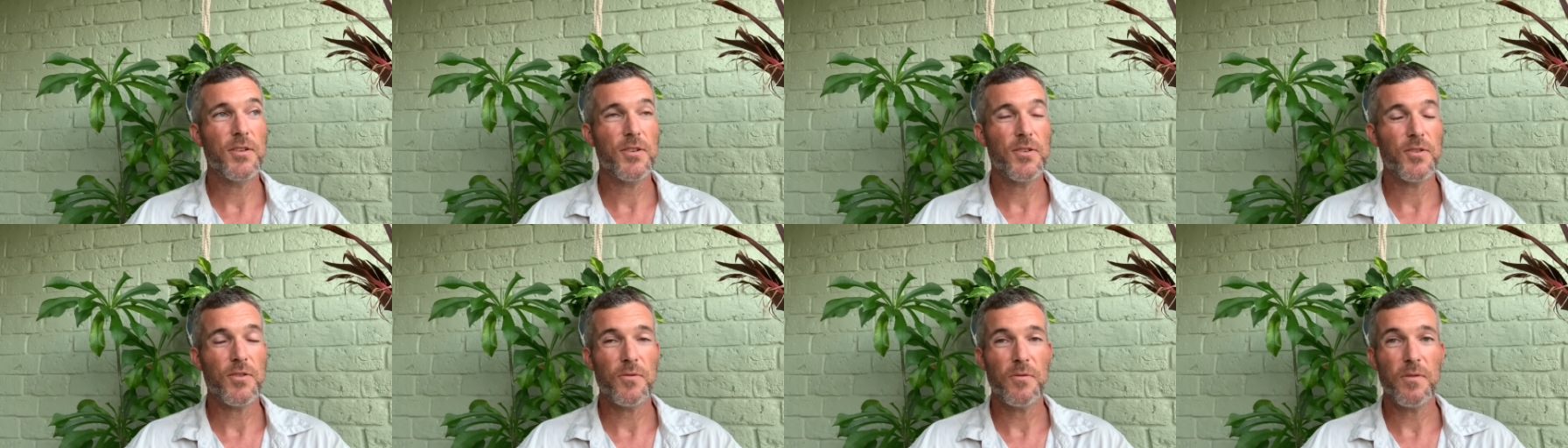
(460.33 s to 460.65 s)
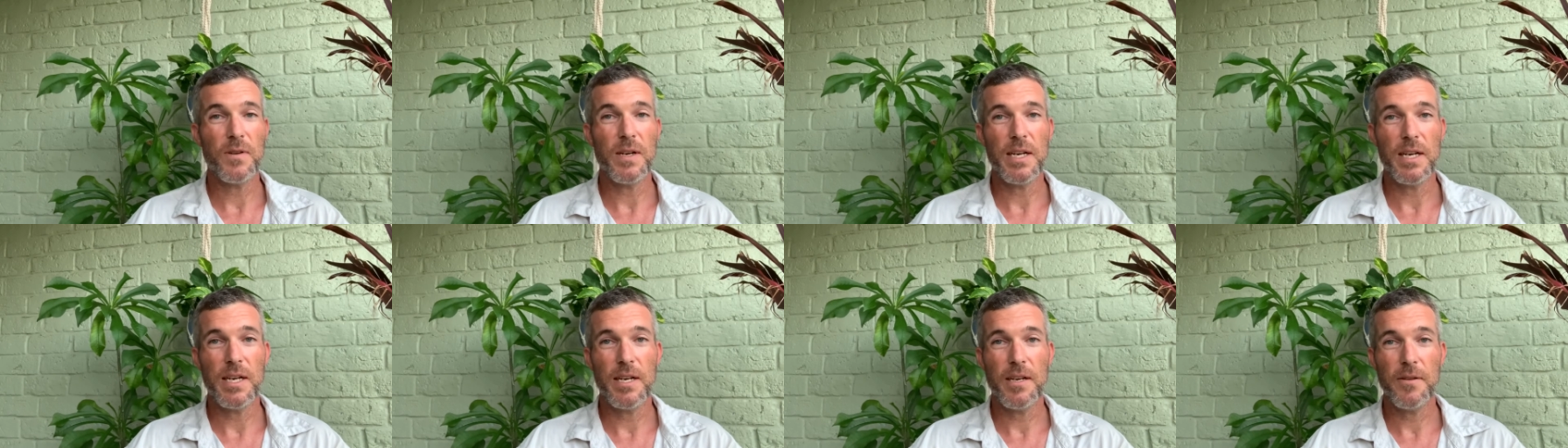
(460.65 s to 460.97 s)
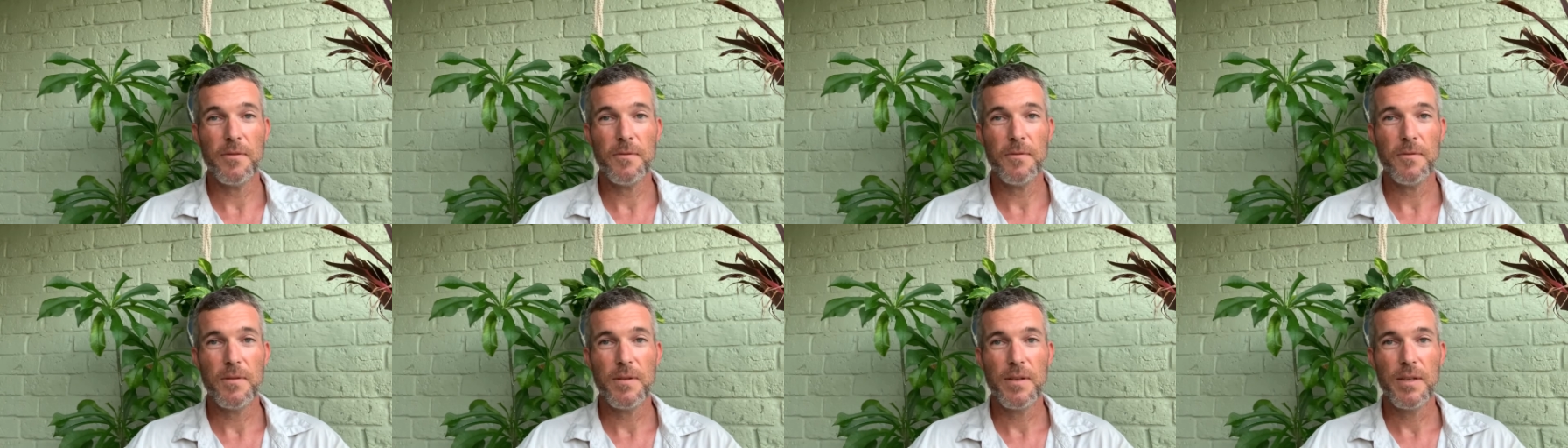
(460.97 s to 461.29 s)

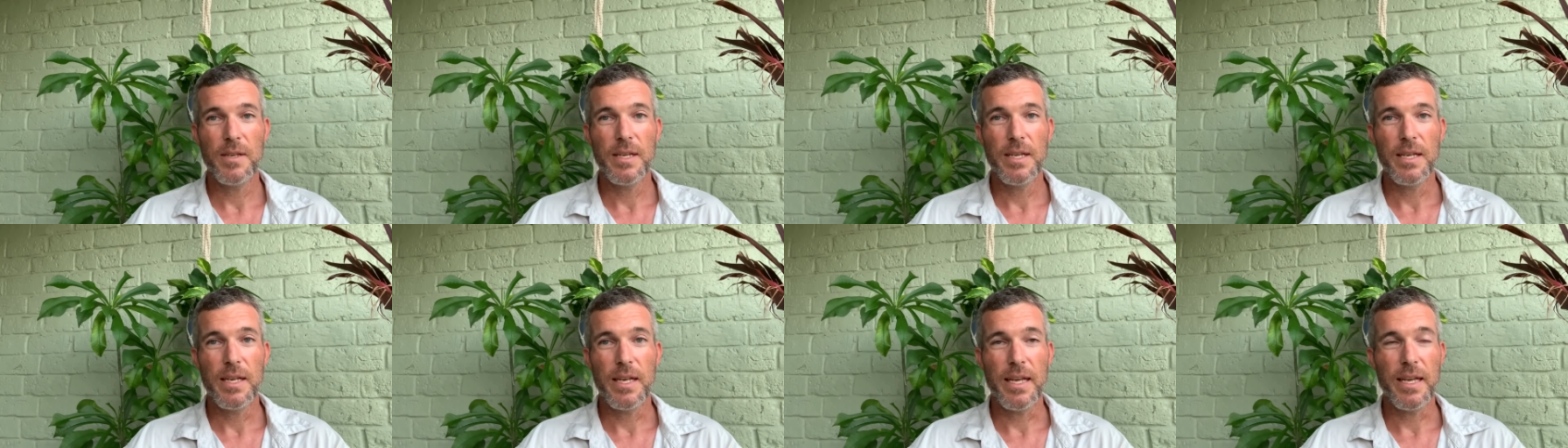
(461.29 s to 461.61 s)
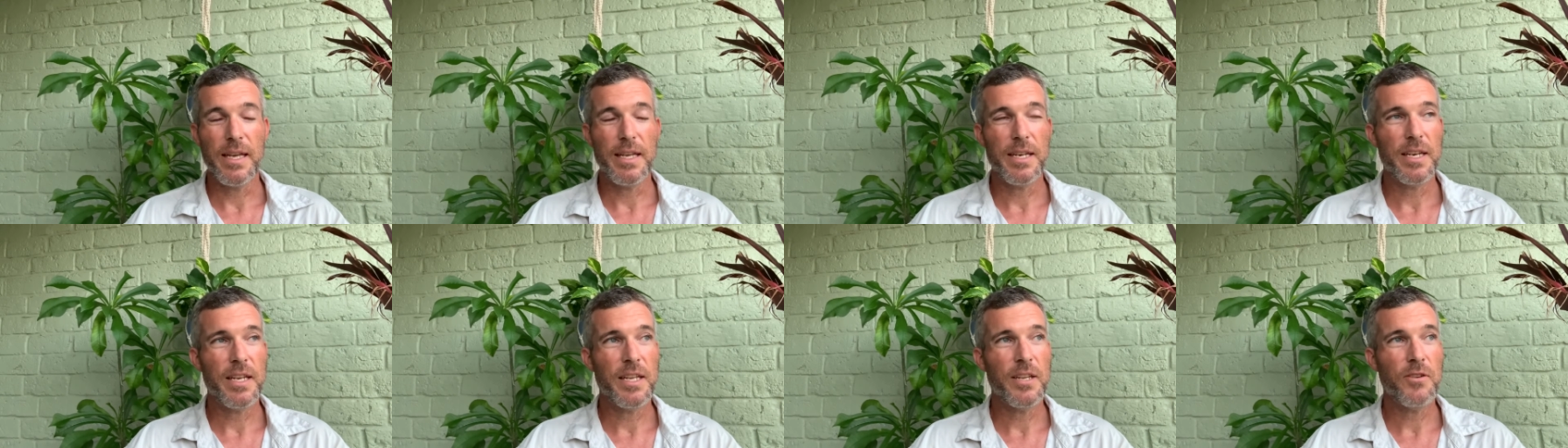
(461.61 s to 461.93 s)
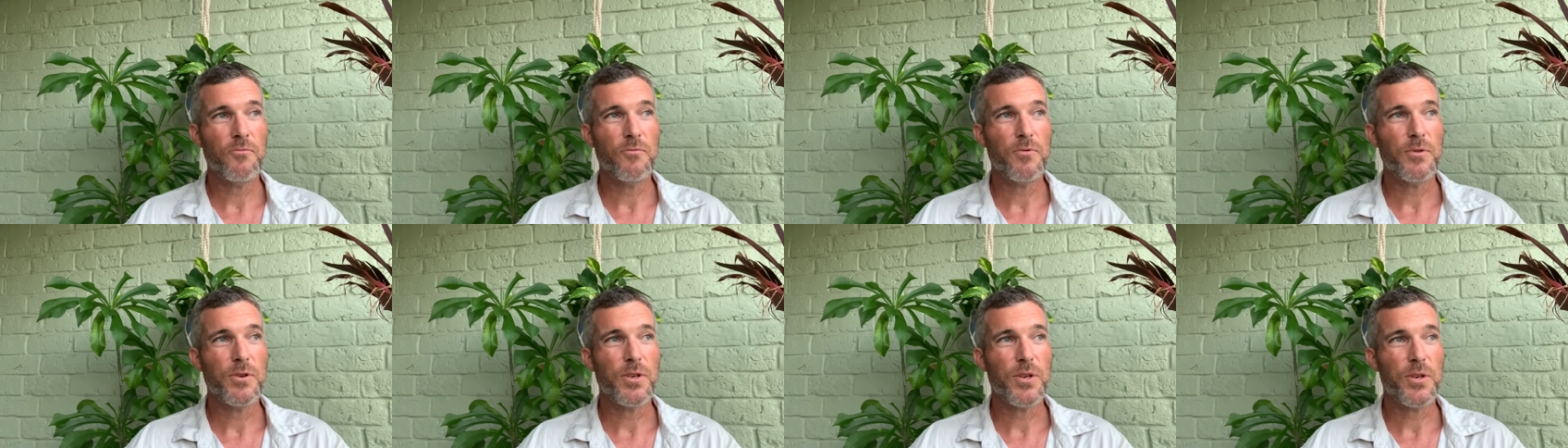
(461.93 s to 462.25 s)
survive, and in
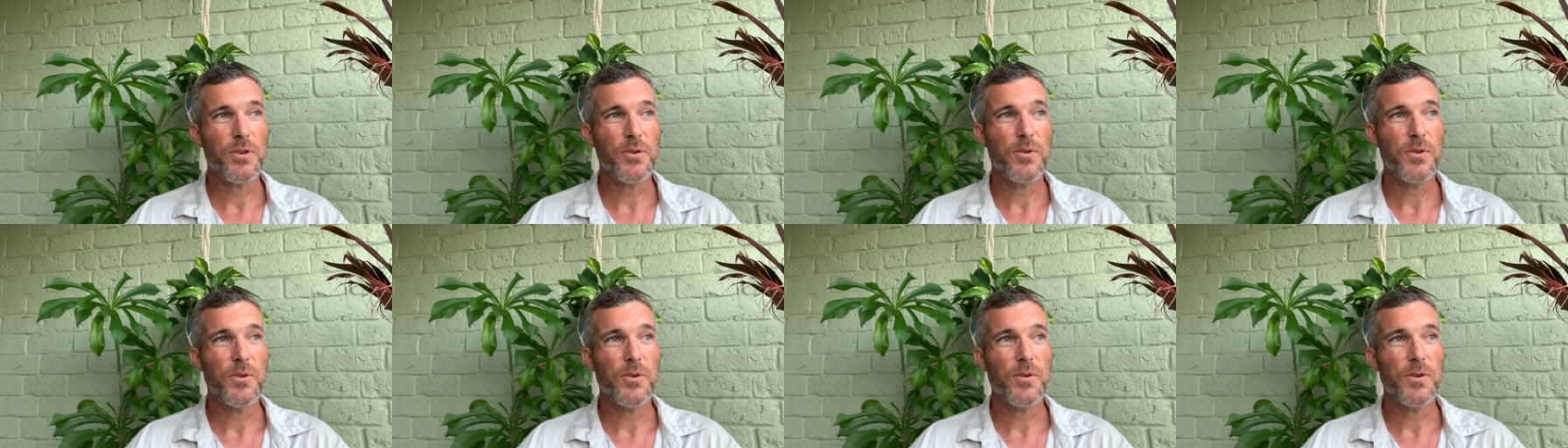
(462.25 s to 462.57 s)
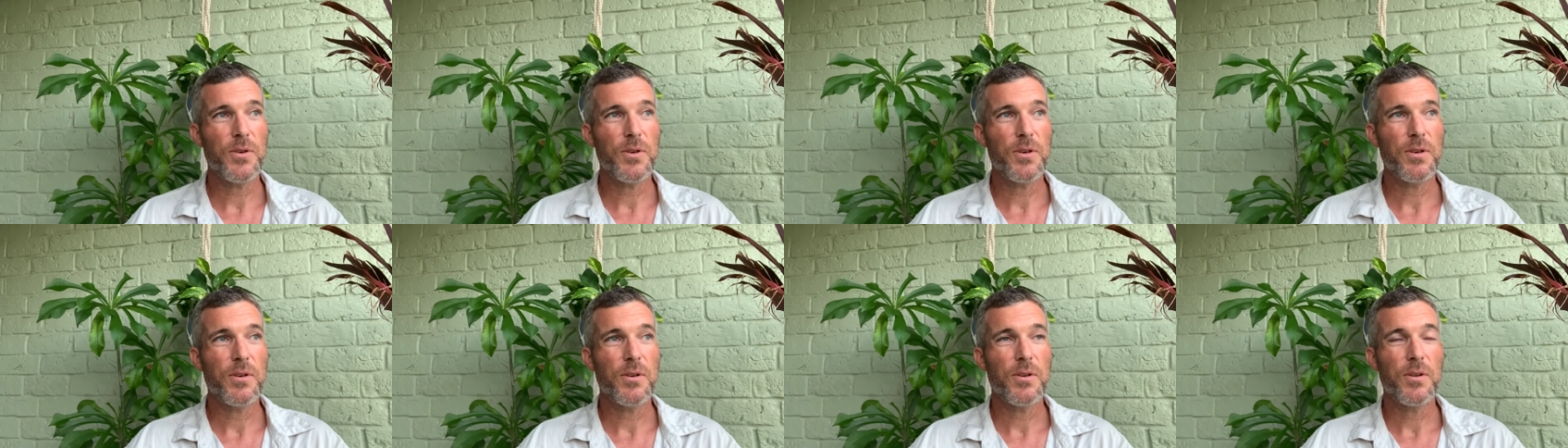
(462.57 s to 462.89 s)
return